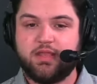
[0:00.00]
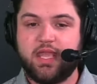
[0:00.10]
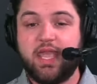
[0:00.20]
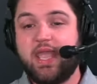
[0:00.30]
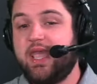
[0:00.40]

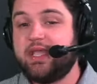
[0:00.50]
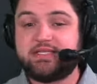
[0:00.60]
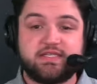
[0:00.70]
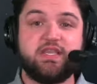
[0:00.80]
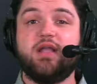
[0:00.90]
It
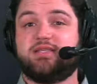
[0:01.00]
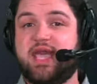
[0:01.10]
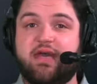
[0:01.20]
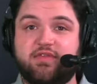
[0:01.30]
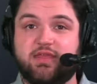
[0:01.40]
sucked
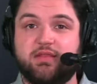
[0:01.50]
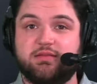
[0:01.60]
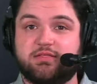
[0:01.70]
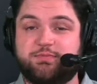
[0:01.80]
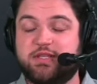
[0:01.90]
having
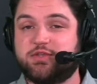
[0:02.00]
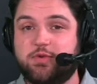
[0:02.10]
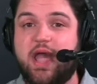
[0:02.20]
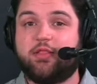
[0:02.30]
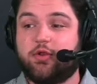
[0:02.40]
Spencer
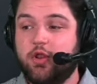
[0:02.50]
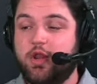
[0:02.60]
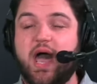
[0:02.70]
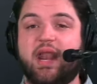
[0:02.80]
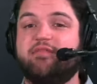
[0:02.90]
Rattler
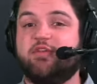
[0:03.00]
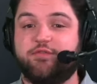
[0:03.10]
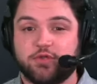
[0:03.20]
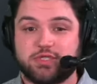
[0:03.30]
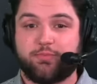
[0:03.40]
not have a
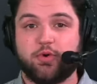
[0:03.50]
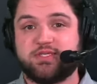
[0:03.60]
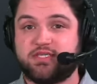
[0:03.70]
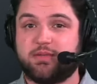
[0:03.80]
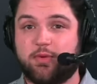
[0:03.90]
full support
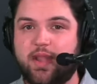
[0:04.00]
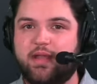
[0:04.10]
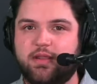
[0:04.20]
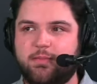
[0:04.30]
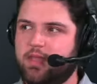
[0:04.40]
system
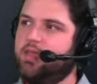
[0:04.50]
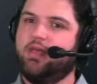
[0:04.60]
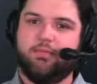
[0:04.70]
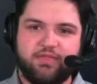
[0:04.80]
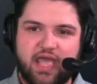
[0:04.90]
around him.
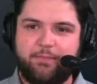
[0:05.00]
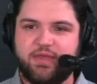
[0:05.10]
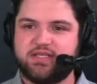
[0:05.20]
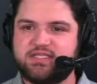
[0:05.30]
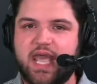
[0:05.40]
But that
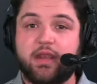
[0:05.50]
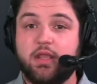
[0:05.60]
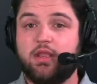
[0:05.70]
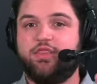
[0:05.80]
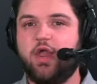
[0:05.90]
being said,
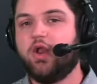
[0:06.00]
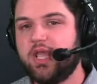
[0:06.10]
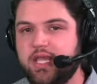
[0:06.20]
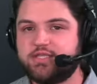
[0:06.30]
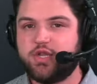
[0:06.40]
there
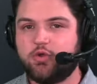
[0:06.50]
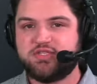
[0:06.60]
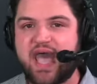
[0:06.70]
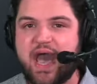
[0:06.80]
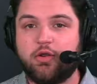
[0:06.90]
is no
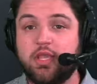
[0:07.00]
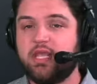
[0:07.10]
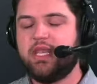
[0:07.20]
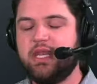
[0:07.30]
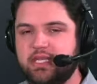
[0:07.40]
doubt
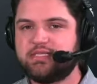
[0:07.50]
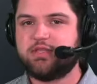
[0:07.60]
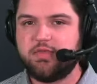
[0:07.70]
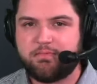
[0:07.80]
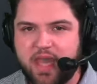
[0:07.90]
he needs
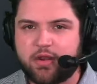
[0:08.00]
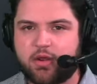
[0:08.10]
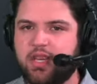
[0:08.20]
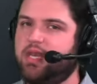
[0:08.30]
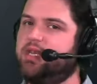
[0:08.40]
to be
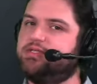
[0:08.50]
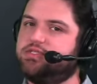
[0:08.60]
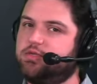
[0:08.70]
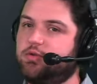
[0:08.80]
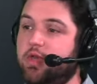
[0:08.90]
better. He needs
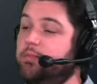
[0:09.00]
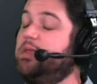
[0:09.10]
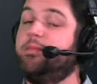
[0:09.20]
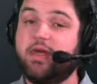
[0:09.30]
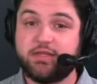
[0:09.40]
to
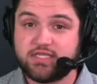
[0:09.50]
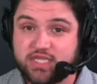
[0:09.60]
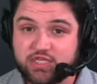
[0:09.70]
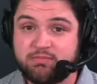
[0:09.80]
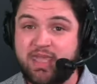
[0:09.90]
be a better
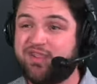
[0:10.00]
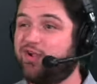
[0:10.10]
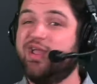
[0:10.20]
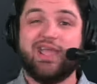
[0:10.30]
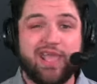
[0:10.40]
decision
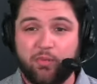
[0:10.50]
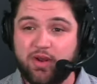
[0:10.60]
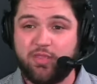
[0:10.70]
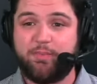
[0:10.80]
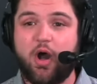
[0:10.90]
maker, get
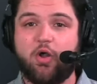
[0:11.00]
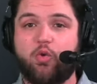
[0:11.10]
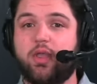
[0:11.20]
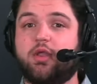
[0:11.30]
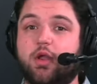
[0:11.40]
rid of the ball
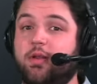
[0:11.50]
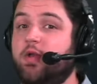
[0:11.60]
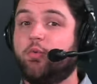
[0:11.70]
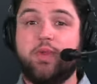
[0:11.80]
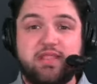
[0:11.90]
quicker,
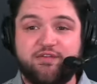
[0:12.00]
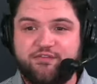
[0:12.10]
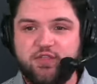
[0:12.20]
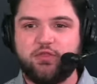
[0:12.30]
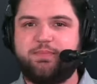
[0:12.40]
read the
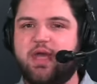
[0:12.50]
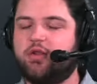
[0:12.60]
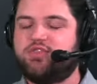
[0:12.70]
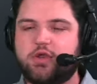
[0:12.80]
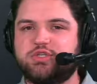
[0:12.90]
field
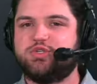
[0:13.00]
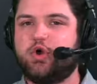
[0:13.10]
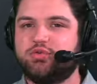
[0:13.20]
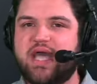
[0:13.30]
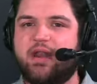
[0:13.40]
better. There is
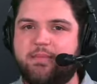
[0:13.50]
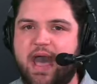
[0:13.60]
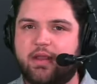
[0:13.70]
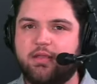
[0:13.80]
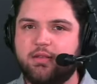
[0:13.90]
no doubt
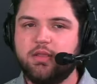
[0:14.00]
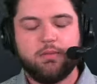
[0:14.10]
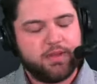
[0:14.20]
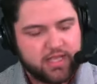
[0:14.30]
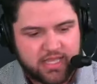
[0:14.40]
about it.
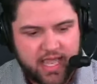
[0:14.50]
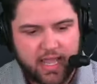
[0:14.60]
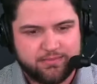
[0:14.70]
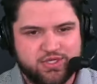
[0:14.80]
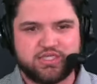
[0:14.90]
But again,
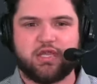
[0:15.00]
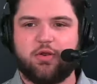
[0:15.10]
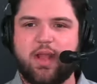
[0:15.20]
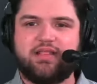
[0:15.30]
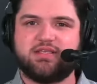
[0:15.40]
I'm just going
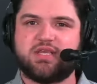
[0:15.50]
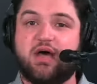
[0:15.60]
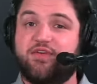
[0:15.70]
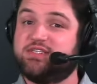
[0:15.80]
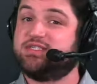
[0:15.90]
to write this
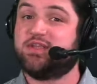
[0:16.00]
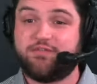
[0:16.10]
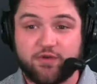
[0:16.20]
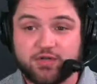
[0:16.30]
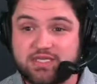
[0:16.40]
off as it's a
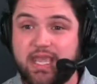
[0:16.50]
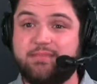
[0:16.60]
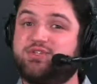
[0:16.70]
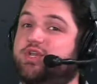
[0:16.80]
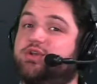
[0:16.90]
first
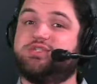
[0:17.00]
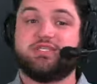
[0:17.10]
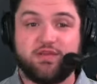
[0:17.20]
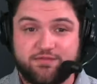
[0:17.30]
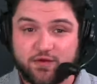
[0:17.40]
game jitters.
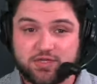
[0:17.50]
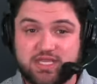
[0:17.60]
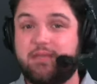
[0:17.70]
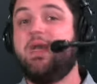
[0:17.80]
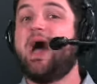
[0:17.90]
It's a first
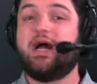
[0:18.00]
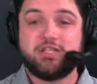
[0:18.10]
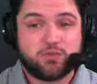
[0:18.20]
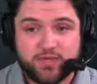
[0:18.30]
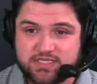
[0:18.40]
game. I
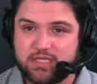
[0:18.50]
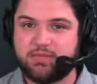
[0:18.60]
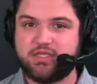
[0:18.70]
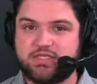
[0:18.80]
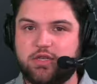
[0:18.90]
just want to see him
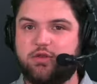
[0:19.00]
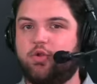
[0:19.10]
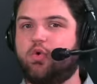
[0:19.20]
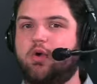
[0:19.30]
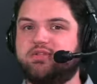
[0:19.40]
continue to
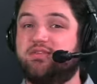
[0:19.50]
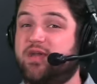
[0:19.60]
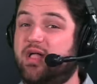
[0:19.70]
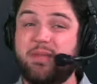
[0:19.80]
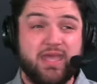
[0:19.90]
grow and
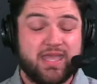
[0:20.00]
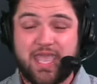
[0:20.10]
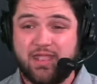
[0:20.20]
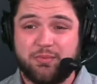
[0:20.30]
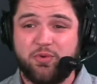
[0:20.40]
develop.
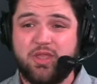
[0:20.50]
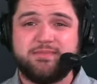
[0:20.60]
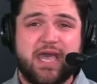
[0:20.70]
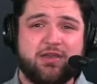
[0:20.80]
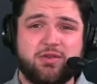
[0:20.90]
Caleb
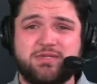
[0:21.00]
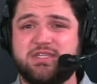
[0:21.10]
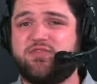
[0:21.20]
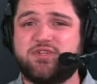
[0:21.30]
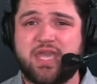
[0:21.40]
Williams, how good was
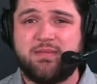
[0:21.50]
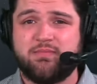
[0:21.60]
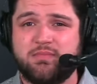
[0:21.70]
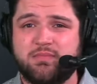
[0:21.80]
his first game?